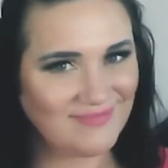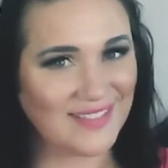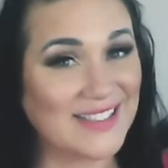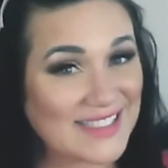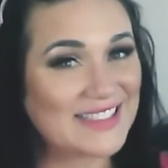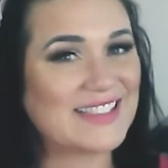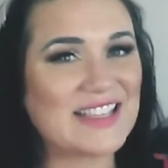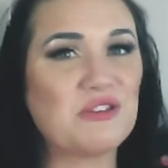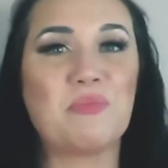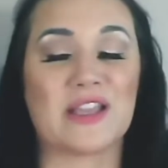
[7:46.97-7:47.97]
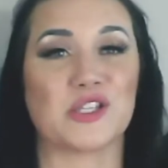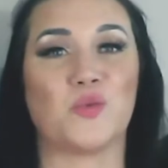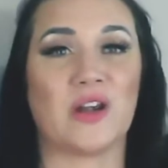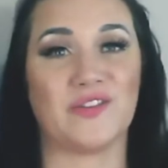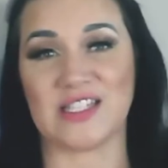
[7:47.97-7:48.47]
this is like the biggest one
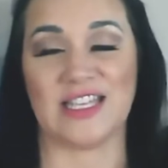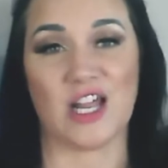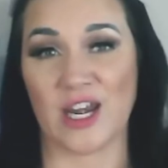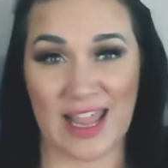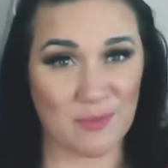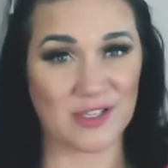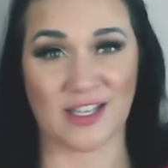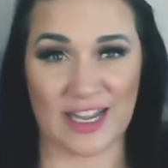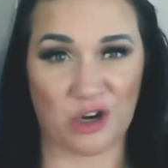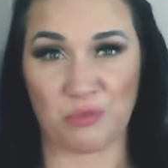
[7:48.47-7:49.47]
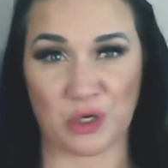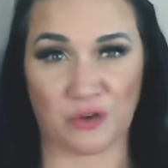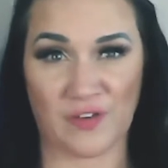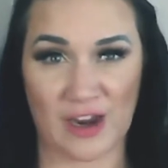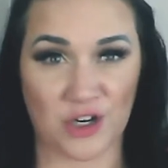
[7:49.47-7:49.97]
I've seen on Amazon air
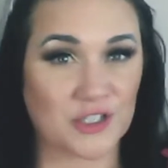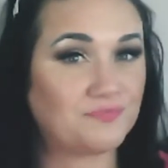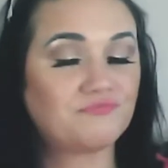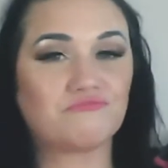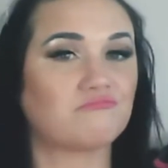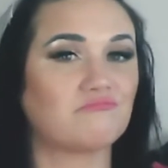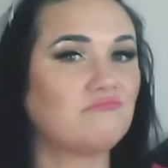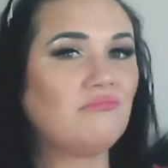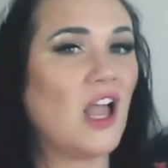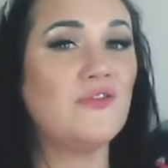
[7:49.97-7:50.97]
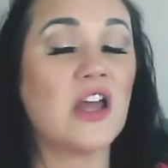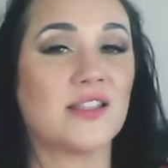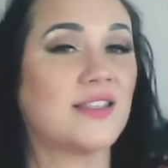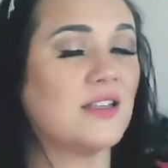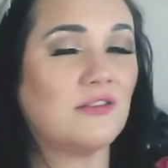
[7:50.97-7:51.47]
purifiers. I've not
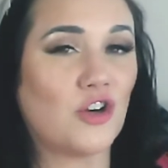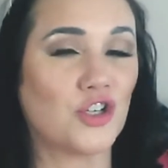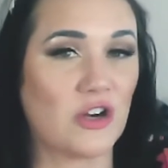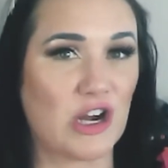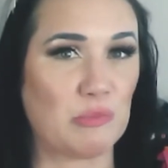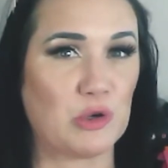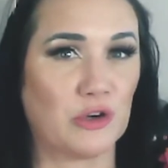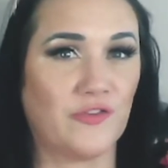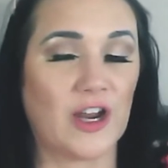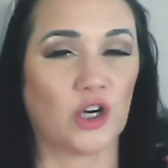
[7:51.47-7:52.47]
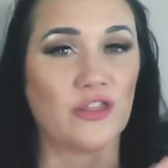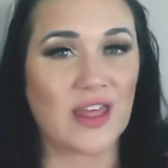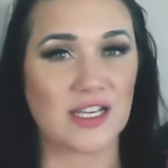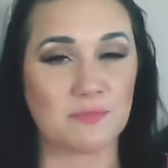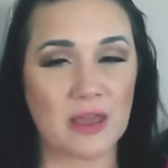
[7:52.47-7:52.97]
seen a larger air purifier that
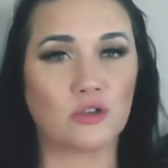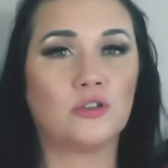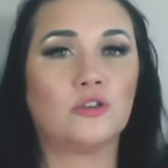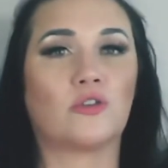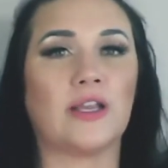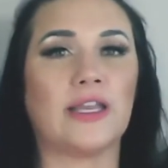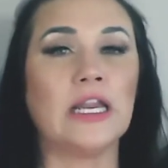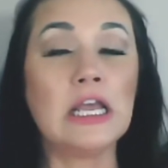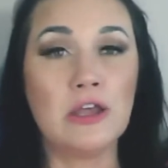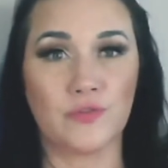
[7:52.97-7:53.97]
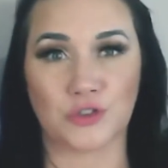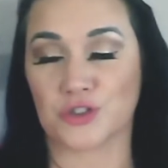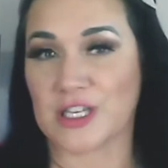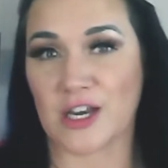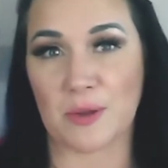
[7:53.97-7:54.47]
is medical grade, filters
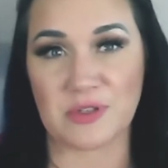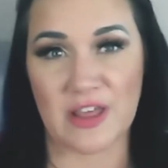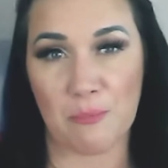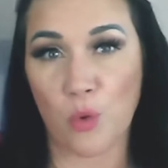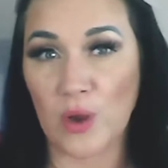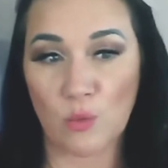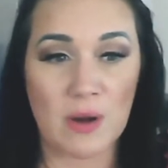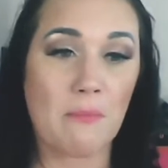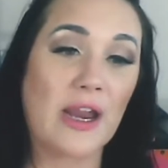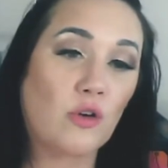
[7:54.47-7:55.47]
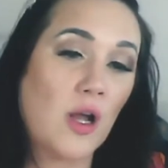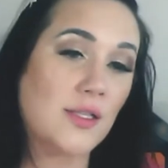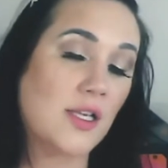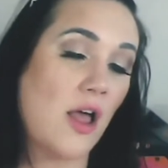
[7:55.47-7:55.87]
out up to that 0.1 microns on